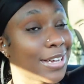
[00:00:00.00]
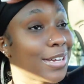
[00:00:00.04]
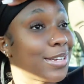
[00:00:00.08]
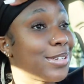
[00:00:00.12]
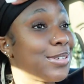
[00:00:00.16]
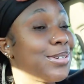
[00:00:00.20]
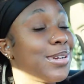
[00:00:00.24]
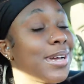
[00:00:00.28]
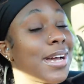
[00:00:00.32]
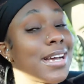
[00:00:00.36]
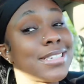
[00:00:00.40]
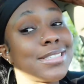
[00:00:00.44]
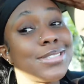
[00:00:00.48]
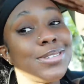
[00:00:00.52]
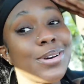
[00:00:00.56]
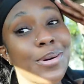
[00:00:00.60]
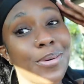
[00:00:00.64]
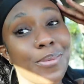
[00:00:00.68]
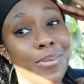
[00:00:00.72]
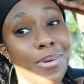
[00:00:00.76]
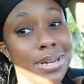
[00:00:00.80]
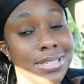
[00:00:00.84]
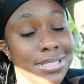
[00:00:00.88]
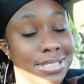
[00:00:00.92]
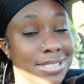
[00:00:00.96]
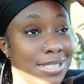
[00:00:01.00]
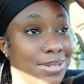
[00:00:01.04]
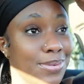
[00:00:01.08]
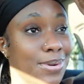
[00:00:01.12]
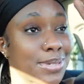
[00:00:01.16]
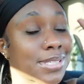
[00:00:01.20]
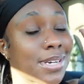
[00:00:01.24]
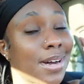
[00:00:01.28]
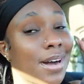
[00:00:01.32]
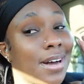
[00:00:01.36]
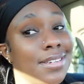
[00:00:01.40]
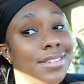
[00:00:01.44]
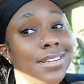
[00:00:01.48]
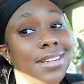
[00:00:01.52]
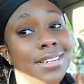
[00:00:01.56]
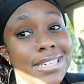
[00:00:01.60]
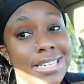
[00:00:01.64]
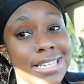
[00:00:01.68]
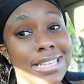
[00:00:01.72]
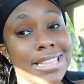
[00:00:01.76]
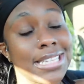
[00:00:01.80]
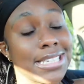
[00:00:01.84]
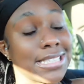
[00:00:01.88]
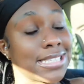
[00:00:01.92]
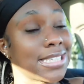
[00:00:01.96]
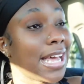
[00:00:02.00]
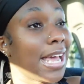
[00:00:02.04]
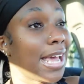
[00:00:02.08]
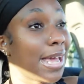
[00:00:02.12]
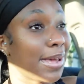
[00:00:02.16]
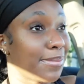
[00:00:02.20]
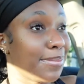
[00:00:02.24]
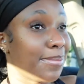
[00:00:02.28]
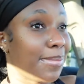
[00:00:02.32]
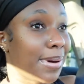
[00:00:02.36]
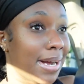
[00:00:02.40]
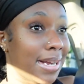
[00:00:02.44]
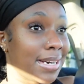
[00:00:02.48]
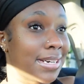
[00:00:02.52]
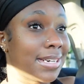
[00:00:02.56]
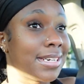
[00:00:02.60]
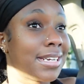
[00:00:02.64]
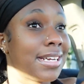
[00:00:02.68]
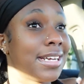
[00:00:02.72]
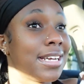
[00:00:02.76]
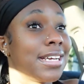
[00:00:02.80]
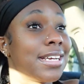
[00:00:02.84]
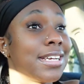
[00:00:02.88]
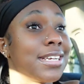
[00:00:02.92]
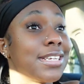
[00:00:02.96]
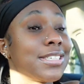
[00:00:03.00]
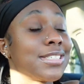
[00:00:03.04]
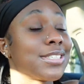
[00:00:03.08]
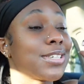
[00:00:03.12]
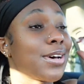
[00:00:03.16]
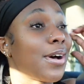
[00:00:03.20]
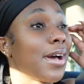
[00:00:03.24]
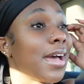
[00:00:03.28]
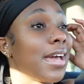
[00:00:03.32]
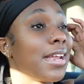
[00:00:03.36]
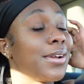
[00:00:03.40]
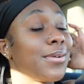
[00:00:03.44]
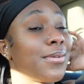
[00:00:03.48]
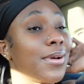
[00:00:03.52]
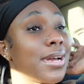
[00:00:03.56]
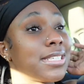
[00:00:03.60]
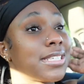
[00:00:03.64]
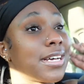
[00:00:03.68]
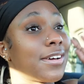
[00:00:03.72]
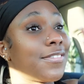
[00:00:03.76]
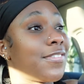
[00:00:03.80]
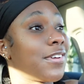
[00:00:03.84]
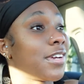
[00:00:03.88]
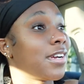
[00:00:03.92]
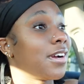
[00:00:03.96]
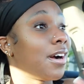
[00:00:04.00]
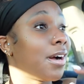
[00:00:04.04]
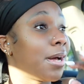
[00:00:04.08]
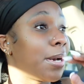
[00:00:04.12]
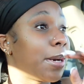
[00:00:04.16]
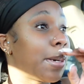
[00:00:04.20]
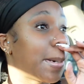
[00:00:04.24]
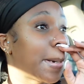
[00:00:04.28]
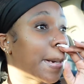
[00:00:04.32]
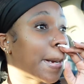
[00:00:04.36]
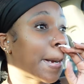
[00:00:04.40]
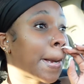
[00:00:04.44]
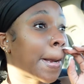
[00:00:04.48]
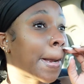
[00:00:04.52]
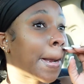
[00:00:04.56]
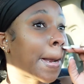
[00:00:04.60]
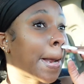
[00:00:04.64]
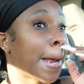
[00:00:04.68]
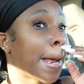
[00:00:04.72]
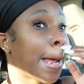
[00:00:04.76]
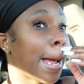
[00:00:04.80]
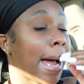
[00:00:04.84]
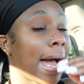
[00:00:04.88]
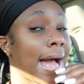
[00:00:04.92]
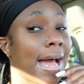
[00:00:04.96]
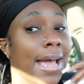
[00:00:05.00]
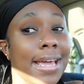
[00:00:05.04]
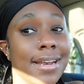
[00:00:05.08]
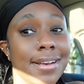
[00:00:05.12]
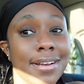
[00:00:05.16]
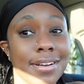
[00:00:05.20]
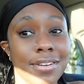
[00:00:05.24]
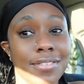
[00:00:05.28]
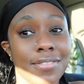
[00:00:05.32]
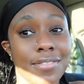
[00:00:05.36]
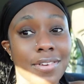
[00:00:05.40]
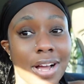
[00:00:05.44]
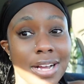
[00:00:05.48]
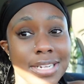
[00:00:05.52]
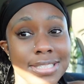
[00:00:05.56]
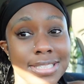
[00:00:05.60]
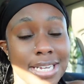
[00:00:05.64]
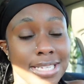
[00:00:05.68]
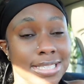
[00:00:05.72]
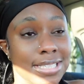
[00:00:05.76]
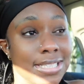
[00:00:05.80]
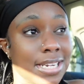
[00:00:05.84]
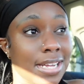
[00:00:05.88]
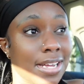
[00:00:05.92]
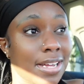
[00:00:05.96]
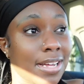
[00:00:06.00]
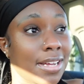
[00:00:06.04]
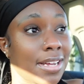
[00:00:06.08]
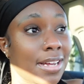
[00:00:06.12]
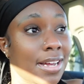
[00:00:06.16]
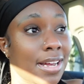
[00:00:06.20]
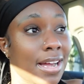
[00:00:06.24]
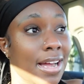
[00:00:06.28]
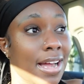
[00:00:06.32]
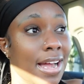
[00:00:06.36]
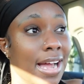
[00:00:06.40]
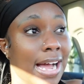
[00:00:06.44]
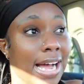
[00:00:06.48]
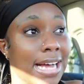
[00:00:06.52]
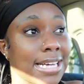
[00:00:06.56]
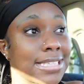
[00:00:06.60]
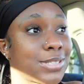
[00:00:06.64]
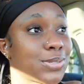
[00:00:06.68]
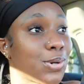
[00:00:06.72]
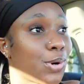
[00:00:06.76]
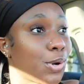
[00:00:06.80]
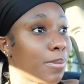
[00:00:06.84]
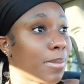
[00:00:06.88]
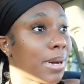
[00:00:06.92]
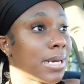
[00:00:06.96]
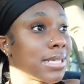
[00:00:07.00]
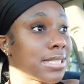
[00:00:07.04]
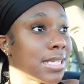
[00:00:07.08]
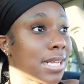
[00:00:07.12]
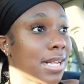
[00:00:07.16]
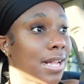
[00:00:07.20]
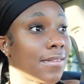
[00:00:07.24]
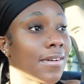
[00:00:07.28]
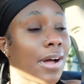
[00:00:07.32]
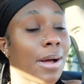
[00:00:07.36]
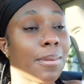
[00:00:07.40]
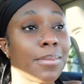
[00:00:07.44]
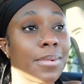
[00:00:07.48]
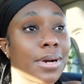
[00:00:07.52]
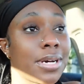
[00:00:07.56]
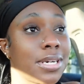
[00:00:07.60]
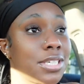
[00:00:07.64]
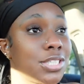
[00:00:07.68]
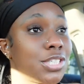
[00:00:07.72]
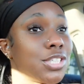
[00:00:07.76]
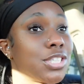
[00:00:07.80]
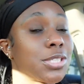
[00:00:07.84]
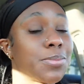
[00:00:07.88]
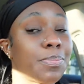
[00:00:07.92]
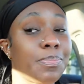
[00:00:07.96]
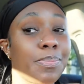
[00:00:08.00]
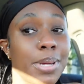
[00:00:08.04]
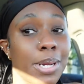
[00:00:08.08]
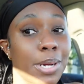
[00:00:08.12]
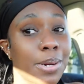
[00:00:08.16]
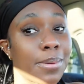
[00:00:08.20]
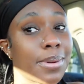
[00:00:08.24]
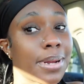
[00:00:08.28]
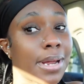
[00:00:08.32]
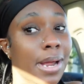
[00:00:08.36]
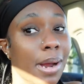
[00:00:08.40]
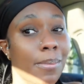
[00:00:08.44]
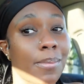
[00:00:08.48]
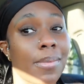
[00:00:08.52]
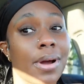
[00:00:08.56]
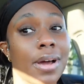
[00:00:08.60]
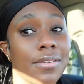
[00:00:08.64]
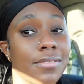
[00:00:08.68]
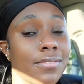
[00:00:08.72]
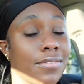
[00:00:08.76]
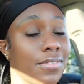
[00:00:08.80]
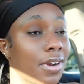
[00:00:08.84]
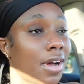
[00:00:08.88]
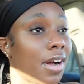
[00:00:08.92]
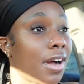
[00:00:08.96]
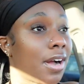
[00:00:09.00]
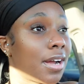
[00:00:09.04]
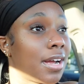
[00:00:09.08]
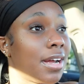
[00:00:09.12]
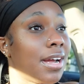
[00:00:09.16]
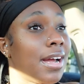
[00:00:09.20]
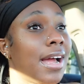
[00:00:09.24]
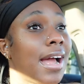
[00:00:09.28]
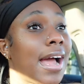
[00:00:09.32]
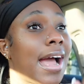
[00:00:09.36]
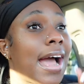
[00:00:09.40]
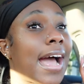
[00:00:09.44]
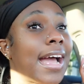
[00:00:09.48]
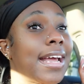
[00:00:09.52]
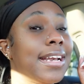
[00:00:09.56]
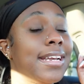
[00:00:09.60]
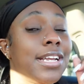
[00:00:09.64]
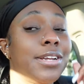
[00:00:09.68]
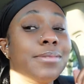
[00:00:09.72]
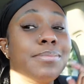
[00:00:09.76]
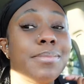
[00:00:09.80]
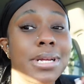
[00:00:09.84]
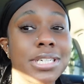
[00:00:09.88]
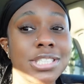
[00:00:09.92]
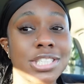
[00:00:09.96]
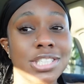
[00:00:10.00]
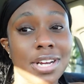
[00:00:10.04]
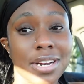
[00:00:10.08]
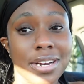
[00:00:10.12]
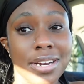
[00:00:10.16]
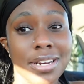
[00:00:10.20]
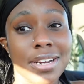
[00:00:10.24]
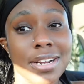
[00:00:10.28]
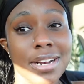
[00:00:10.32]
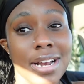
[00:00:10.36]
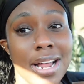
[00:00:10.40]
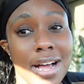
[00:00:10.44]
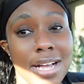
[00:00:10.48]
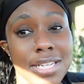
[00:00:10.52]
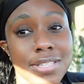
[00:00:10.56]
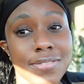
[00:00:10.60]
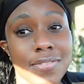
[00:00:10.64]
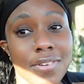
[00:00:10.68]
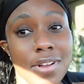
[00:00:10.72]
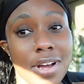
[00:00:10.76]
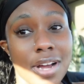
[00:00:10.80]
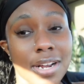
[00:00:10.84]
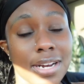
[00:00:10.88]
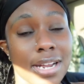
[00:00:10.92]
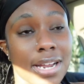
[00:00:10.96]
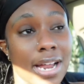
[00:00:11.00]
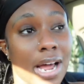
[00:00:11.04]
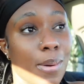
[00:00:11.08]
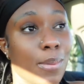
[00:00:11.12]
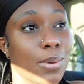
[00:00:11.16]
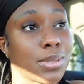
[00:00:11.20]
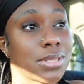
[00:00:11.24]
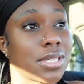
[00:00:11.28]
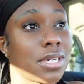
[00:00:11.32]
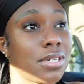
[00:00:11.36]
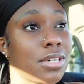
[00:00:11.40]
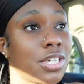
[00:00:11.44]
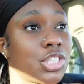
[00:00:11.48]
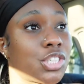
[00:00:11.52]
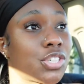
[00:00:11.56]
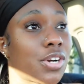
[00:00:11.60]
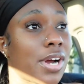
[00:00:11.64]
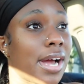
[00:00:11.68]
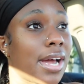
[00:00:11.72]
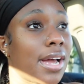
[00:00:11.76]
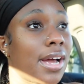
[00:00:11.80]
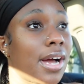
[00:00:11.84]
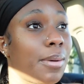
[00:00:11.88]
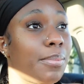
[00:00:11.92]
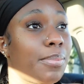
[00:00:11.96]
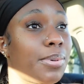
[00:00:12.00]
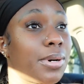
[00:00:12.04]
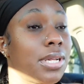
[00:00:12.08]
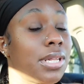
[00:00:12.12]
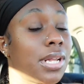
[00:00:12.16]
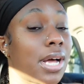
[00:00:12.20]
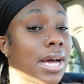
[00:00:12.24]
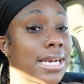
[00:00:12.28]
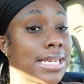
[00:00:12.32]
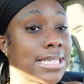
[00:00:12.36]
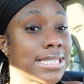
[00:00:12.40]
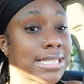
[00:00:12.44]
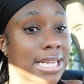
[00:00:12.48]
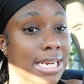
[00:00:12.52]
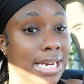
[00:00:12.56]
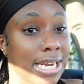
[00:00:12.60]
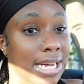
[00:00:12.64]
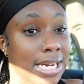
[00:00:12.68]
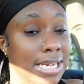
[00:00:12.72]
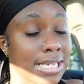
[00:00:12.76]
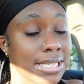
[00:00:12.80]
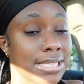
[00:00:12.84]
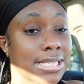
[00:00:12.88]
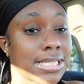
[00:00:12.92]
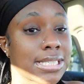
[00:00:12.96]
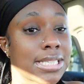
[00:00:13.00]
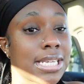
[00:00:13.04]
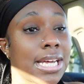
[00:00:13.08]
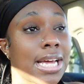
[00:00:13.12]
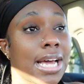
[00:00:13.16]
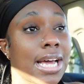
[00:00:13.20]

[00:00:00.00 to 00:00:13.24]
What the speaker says: You guys don't want to see what's underneath this headband. So anyways, I figured I ended the vlog Saturday. I told myself I'm gonna just pick up the camera and vlog. I did mention in the last vlog that I was gonna try a Pilates class,